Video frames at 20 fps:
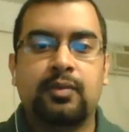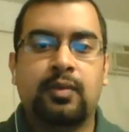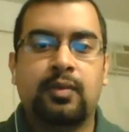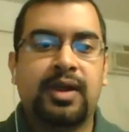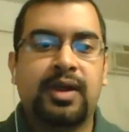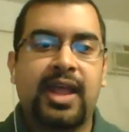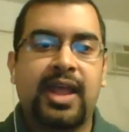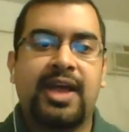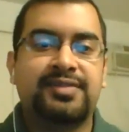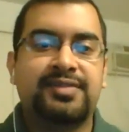
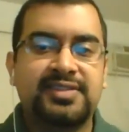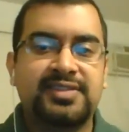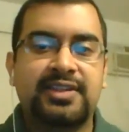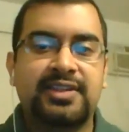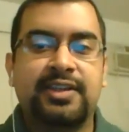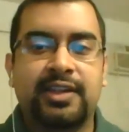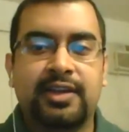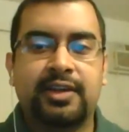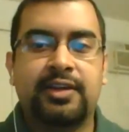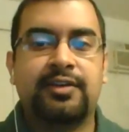what I've
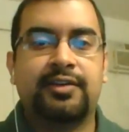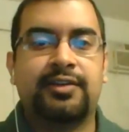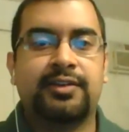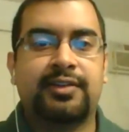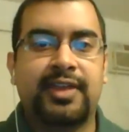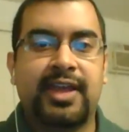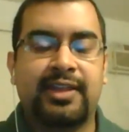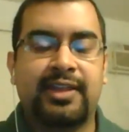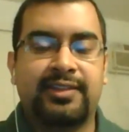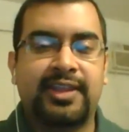seen here
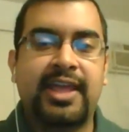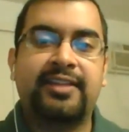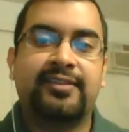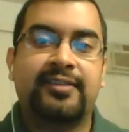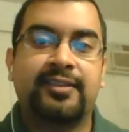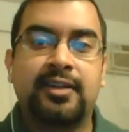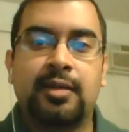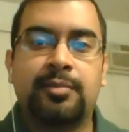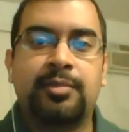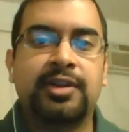that the
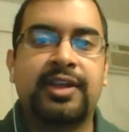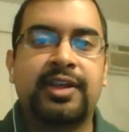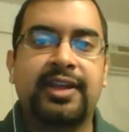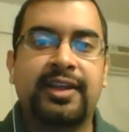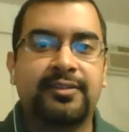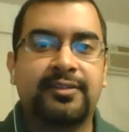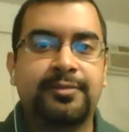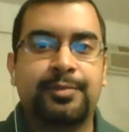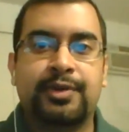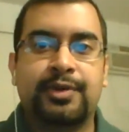NCAA
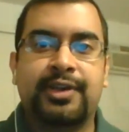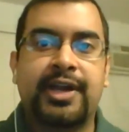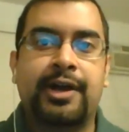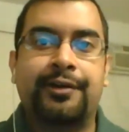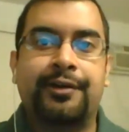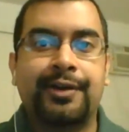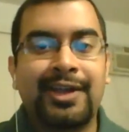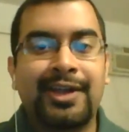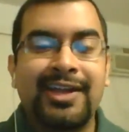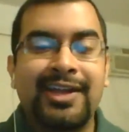has put
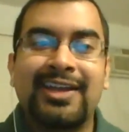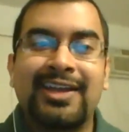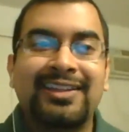out.